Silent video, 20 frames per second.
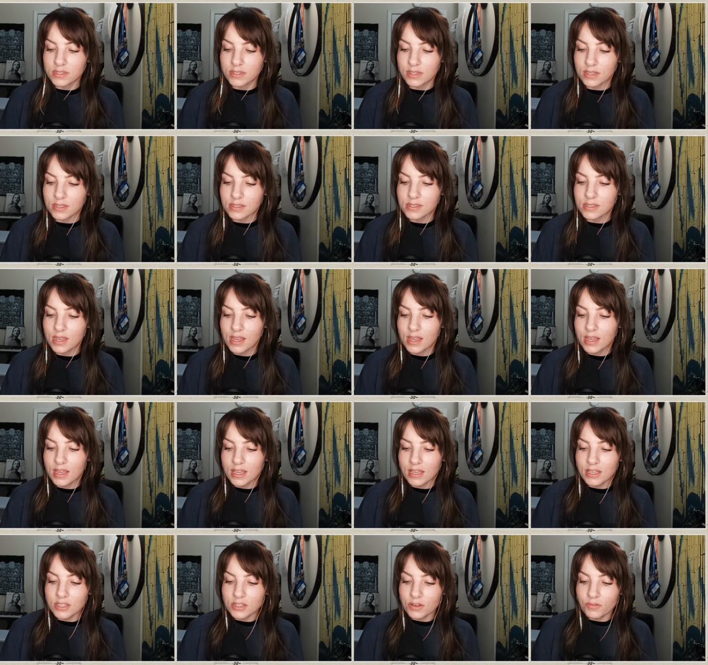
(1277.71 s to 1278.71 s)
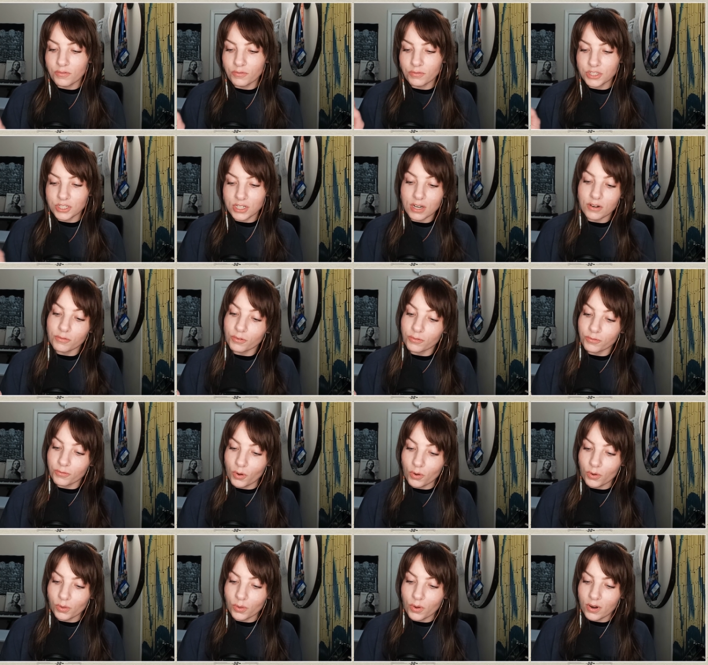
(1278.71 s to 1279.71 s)
to this. She did it for
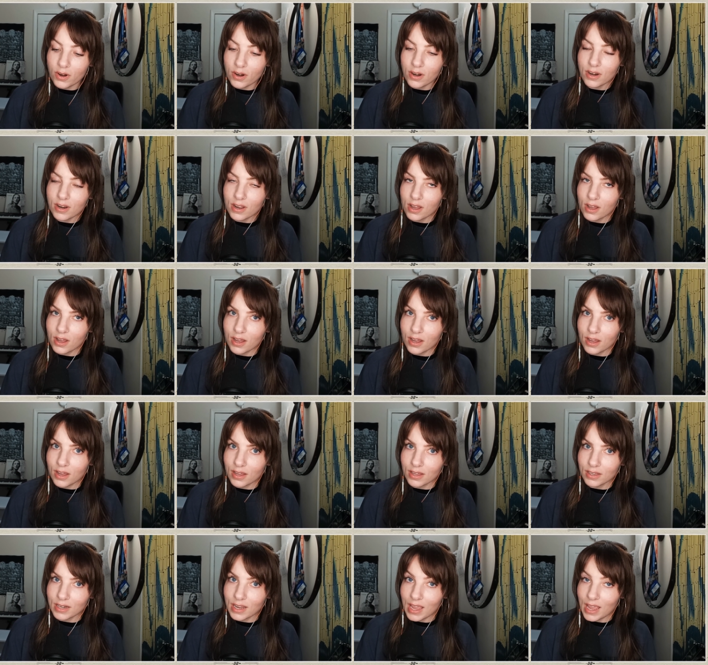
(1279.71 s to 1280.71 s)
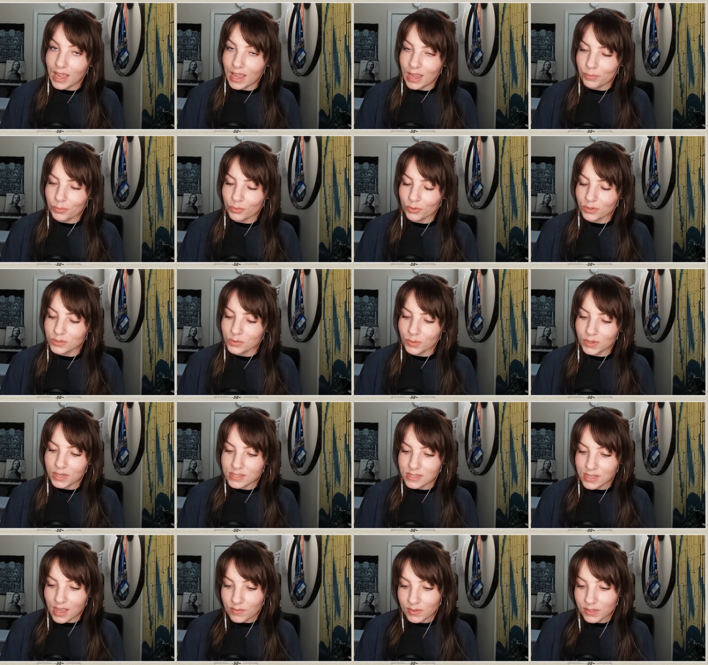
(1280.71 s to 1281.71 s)
Folklore on April
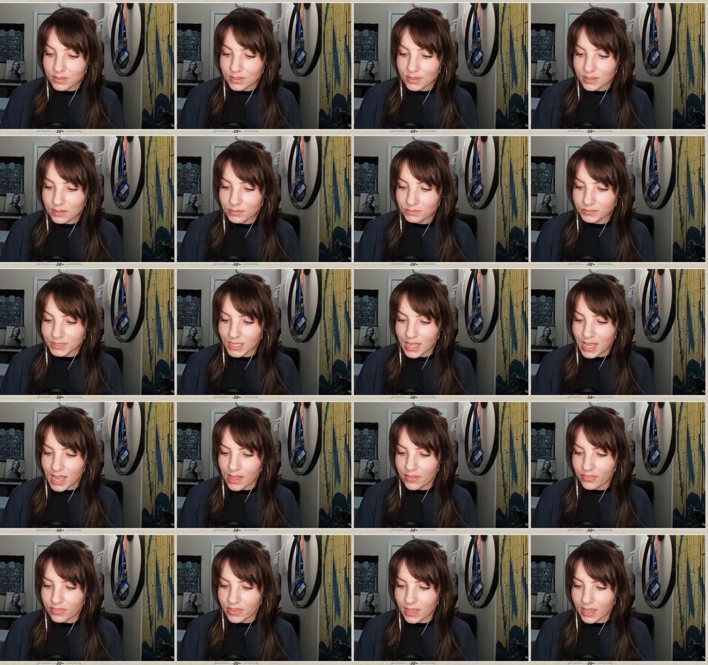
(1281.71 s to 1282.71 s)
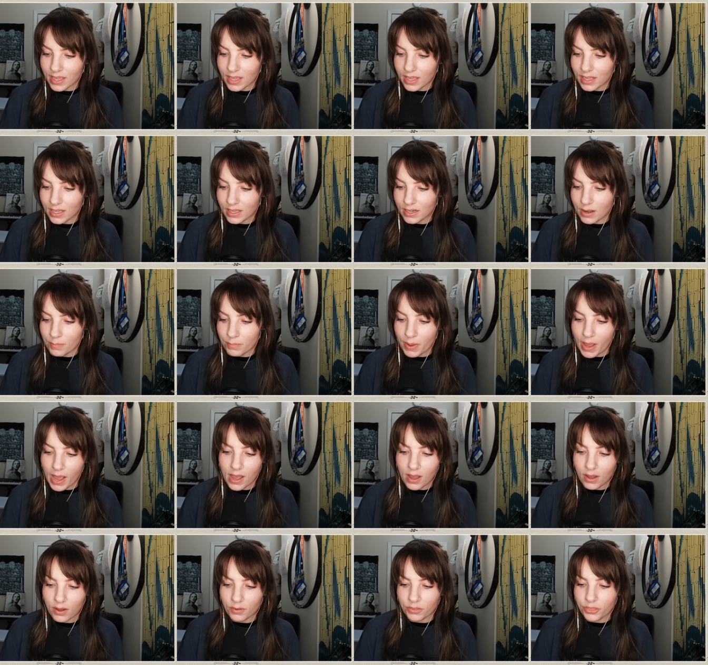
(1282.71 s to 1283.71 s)
27th. And then
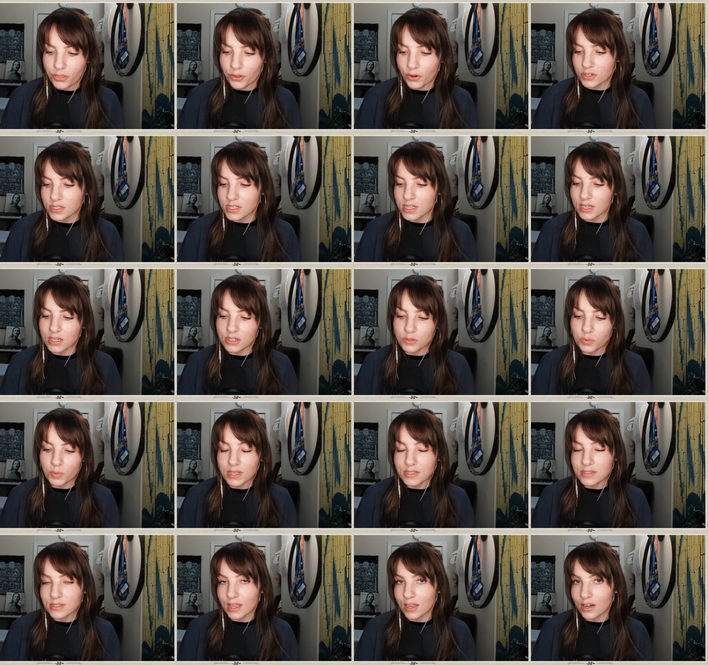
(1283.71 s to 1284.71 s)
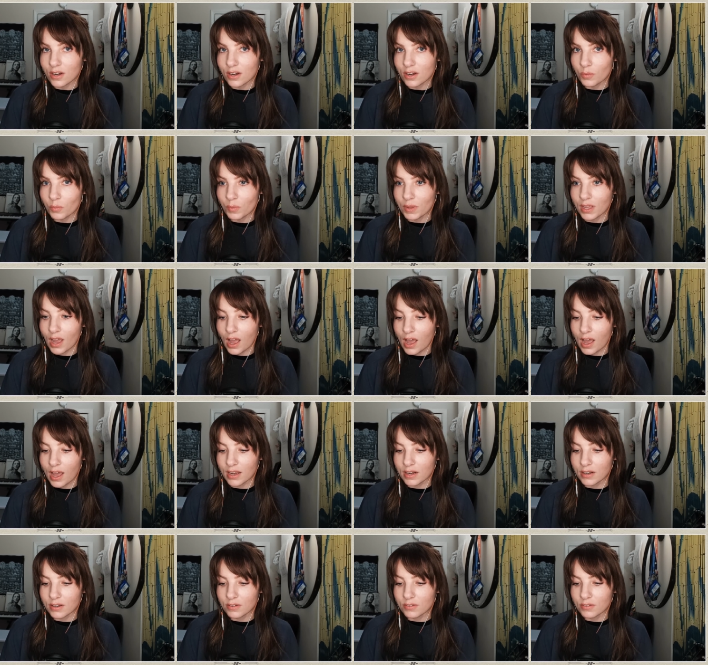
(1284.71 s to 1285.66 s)
about 13-ish weeks later, we got